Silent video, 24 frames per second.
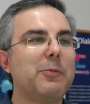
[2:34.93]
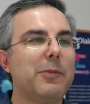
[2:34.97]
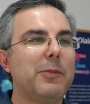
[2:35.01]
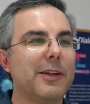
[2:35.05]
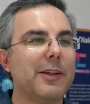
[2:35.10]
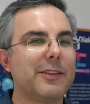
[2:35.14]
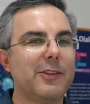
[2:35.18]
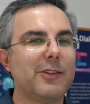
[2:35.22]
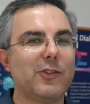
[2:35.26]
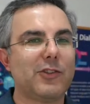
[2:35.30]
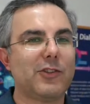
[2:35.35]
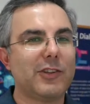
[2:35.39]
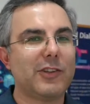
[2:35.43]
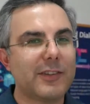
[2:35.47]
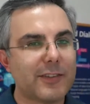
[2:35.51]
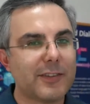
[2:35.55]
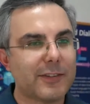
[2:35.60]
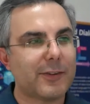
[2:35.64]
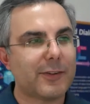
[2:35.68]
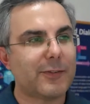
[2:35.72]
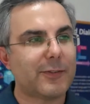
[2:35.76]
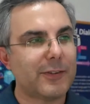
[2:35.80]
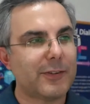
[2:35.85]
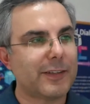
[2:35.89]
But the
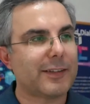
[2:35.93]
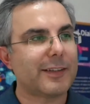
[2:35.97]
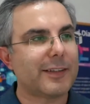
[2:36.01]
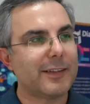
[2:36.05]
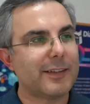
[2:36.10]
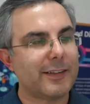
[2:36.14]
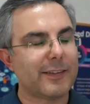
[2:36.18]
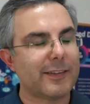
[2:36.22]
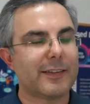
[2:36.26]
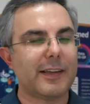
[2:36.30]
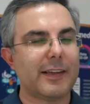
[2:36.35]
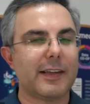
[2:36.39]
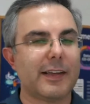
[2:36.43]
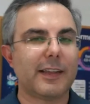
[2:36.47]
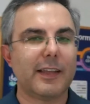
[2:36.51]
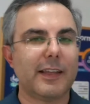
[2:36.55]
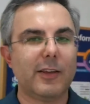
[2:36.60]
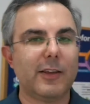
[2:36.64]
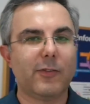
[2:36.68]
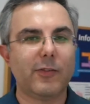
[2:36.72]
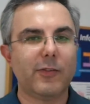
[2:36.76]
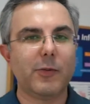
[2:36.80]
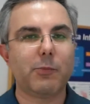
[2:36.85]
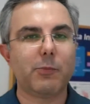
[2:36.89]
gist of it is that
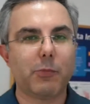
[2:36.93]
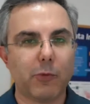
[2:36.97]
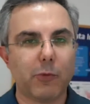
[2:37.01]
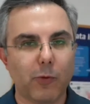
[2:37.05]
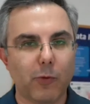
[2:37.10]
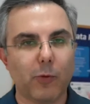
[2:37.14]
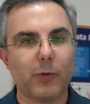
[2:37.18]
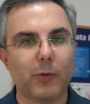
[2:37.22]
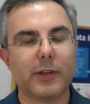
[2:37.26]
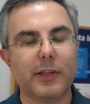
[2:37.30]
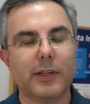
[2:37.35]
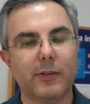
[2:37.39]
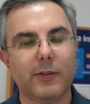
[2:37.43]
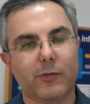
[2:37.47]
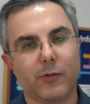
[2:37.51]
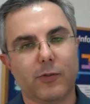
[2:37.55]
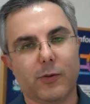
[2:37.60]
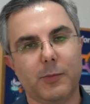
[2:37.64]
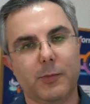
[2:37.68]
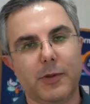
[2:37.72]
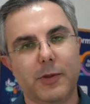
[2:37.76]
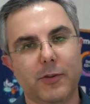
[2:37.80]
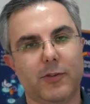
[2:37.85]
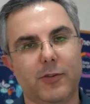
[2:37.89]
if you pull the
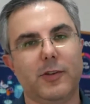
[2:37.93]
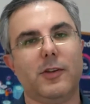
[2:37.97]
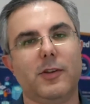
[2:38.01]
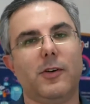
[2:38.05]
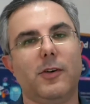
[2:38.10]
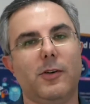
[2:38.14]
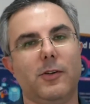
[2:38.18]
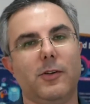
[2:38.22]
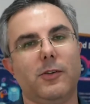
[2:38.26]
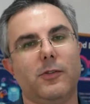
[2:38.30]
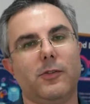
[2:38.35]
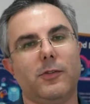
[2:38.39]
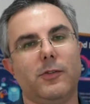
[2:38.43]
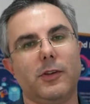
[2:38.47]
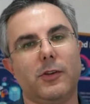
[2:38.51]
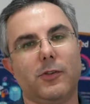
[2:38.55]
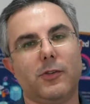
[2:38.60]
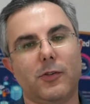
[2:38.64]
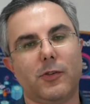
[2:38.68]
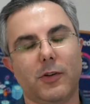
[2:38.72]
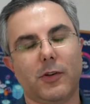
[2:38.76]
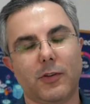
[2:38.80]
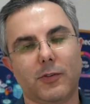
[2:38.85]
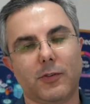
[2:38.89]
information out of the
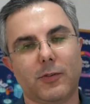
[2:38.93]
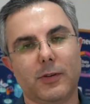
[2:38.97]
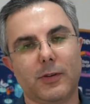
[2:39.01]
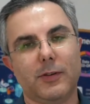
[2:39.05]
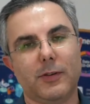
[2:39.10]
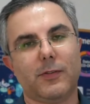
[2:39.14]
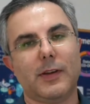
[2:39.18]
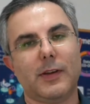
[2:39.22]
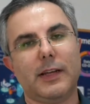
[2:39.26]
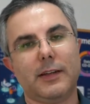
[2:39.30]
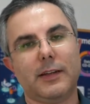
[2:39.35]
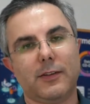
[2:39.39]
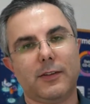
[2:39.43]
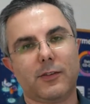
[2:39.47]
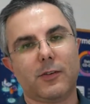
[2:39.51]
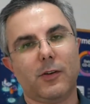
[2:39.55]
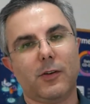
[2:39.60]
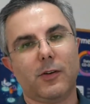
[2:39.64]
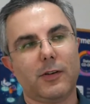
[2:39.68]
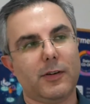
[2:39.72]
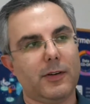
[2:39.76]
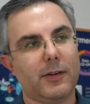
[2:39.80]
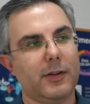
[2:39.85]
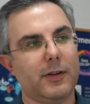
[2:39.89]
Crossref and the
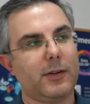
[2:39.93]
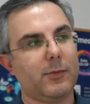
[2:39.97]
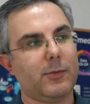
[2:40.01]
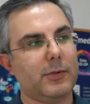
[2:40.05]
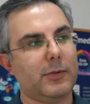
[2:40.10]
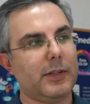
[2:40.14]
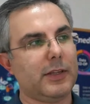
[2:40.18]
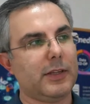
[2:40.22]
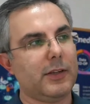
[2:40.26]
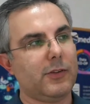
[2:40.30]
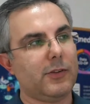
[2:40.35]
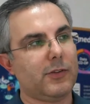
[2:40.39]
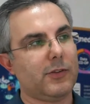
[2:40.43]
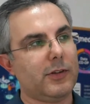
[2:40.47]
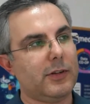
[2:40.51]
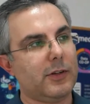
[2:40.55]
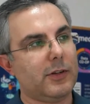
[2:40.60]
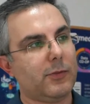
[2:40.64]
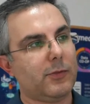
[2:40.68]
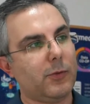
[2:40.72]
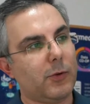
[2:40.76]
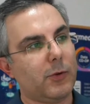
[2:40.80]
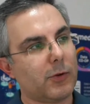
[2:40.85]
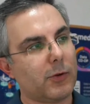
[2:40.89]
scholarly communication
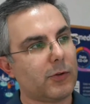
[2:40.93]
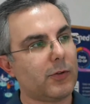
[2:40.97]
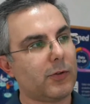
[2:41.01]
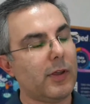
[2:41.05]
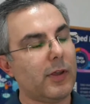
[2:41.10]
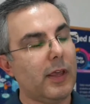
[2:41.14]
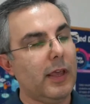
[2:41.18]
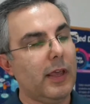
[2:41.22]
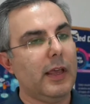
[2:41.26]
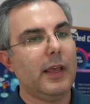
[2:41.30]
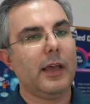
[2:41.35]
networks,